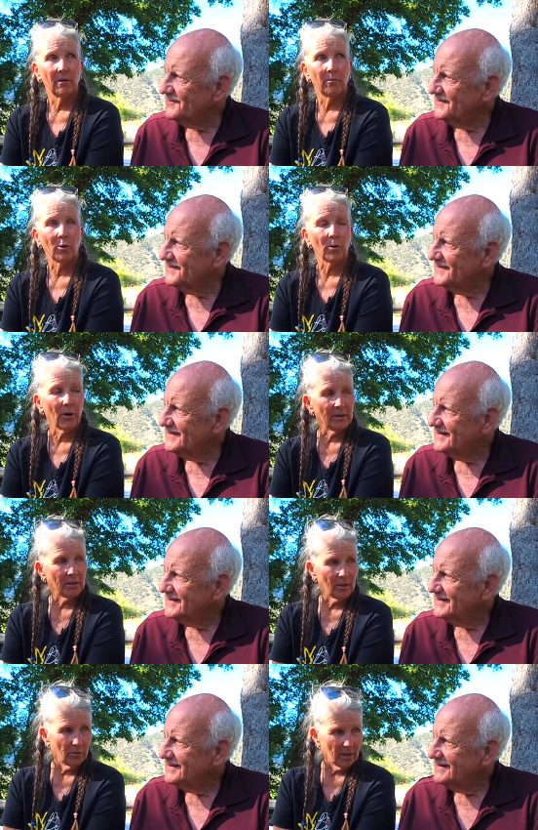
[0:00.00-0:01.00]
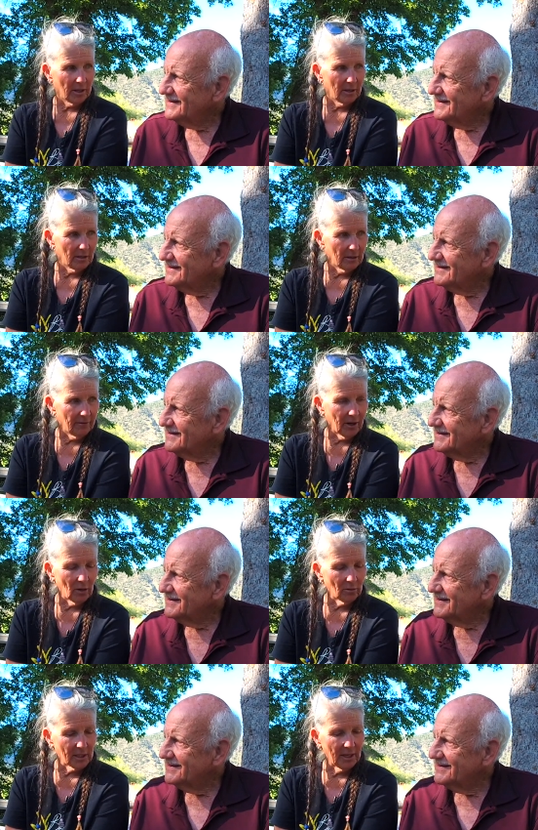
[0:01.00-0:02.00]
Speaker 1: progressing with it. If they
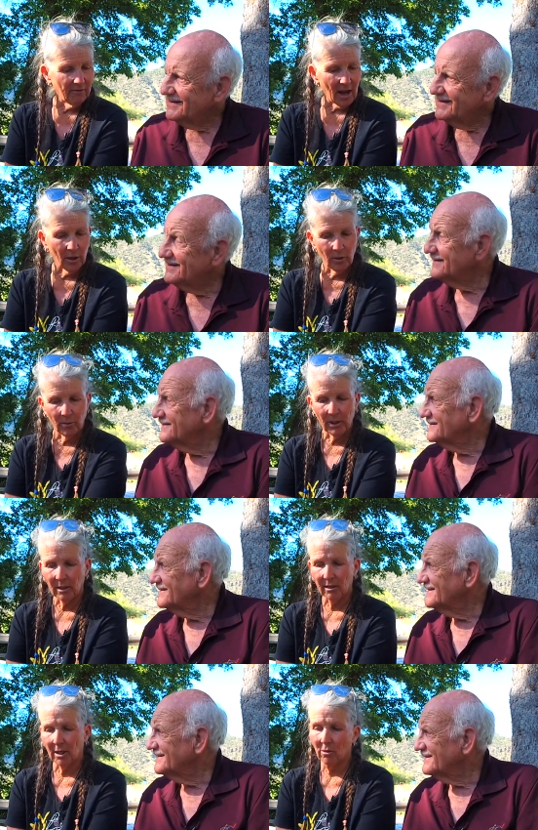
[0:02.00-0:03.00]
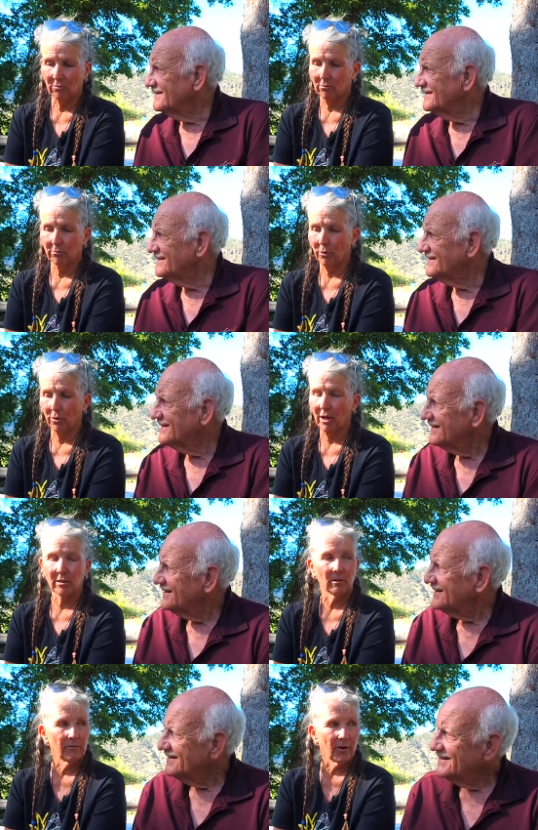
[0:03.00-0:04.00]
don't see value in it, they don't
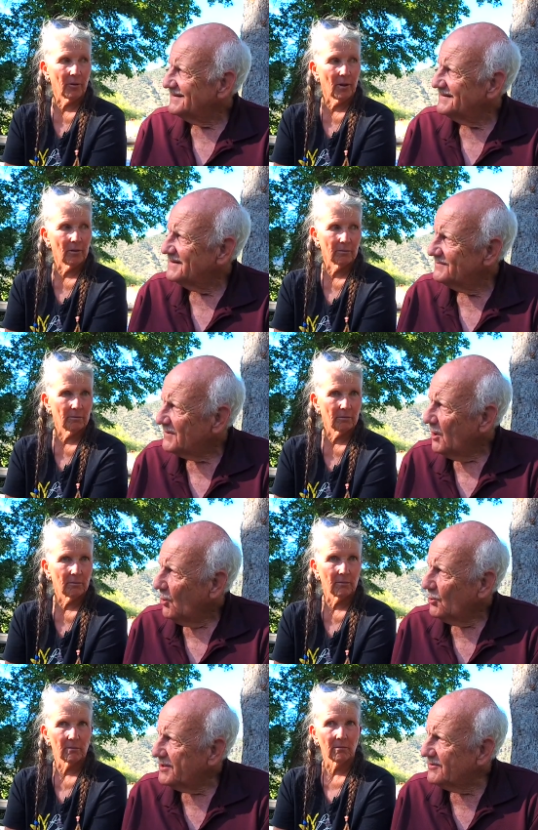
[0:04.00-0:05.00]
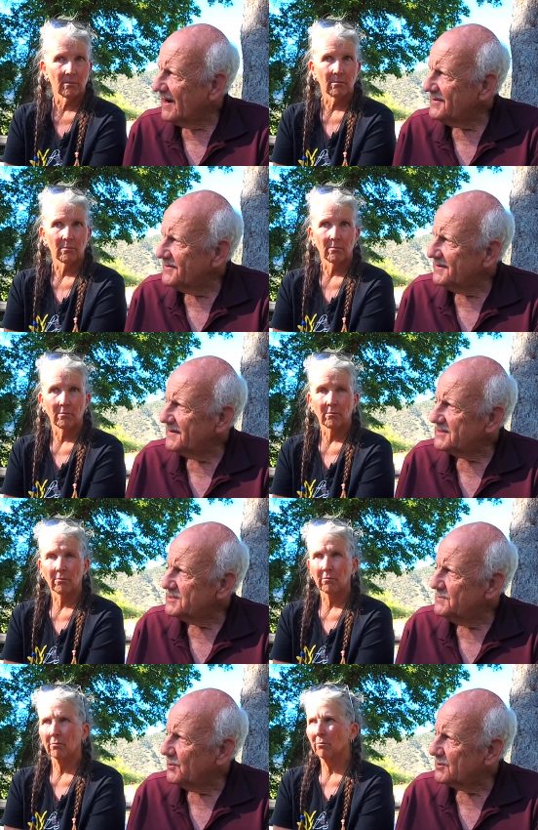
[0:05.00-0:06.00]
progress very well.
Speaker 2: you know, I think that's
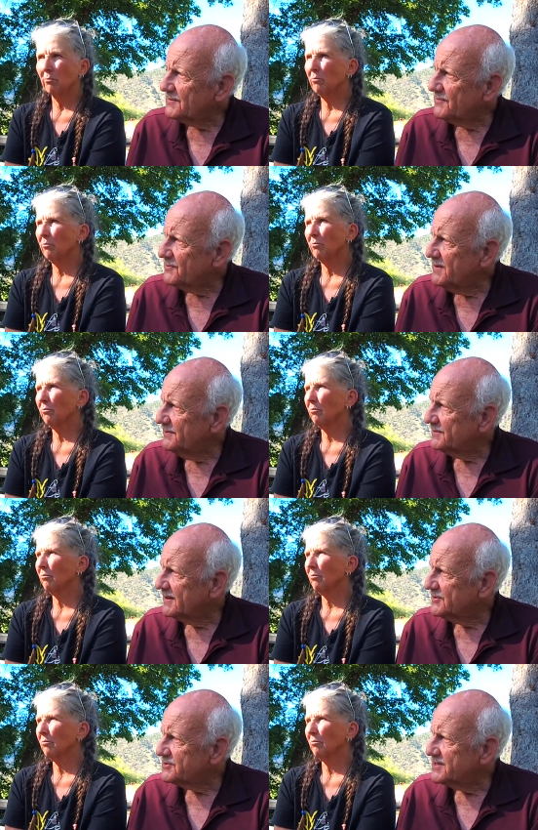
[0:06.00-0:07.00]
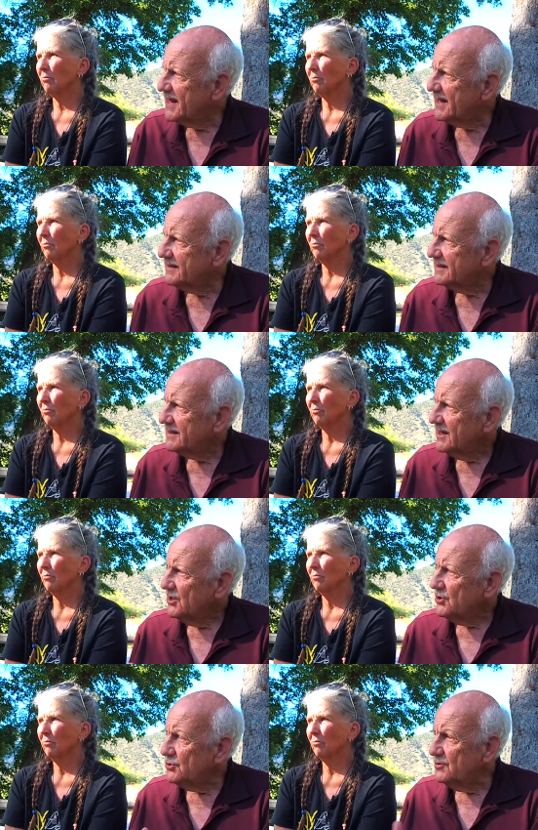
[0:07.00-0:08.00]
important for people to understand that
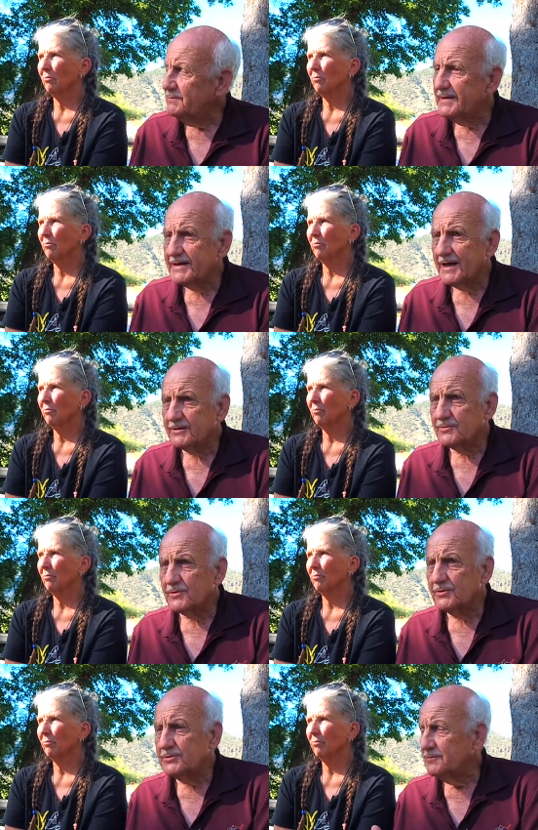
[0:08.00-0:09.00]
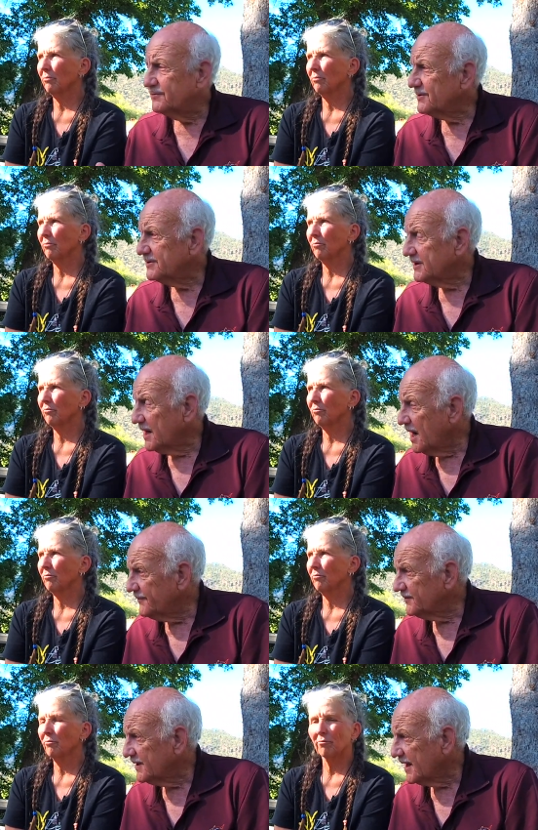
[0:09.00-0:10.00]
you've been down the road, you've learned an
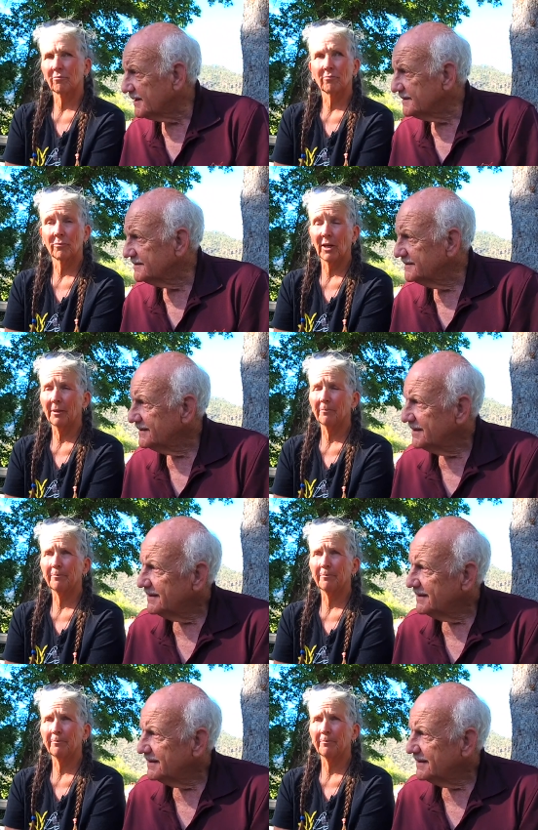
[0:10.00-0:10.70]
awful lot. Right.